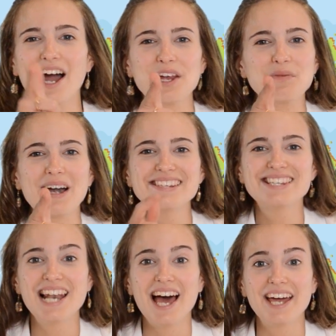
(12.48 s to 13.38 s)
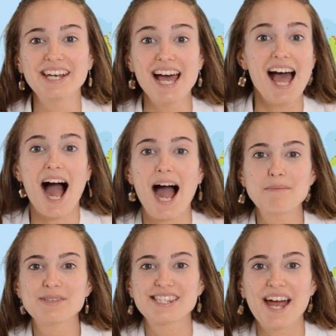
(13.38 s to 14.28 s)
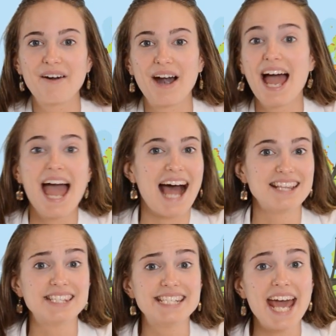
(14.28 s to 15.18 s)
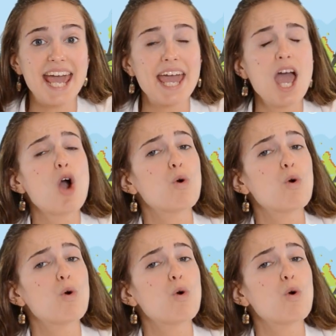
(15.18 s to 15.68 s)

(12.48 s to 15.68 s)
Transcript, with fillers: are you ready to learn? I'm Sarah and today